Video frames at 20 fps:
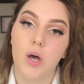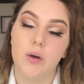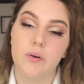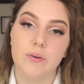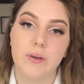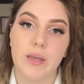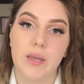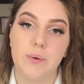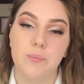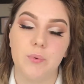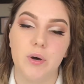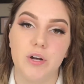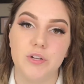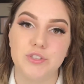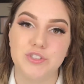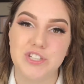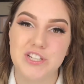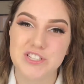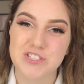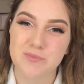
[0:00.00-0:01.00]
Okay,
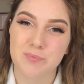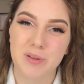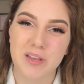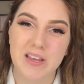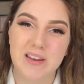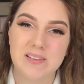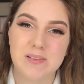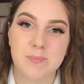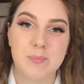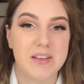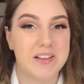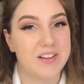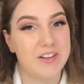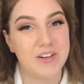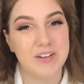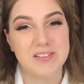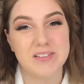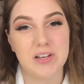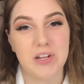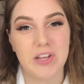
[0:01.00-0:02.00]
well, change of plans, my
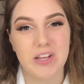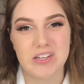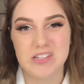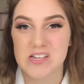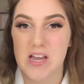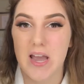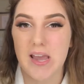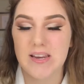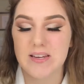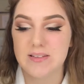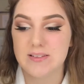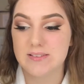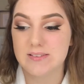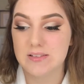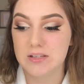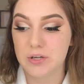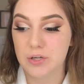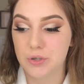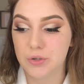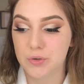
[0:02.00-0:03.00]
Clarisonic died,
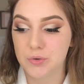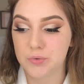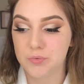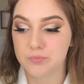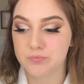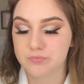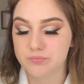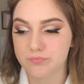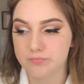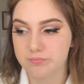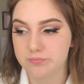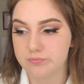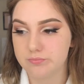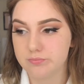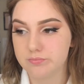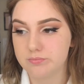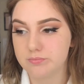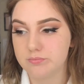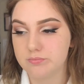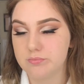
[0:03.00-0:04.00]
so
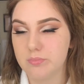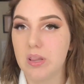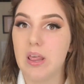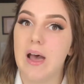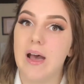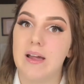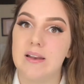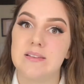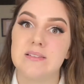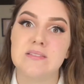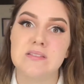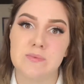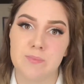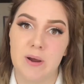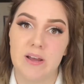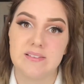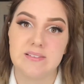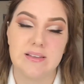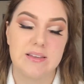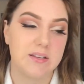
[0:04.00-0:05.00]
that's
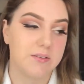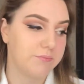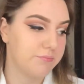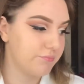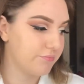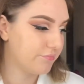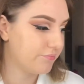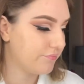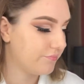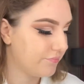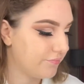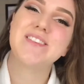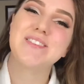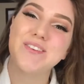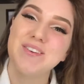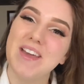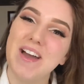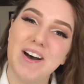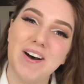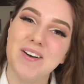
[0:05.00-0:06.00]
depressing.
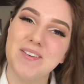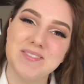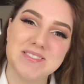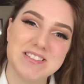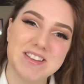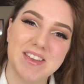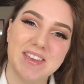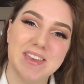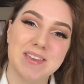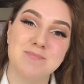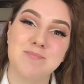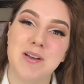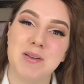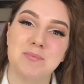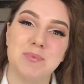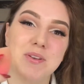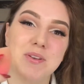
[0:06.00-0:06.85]
So now I'm taking my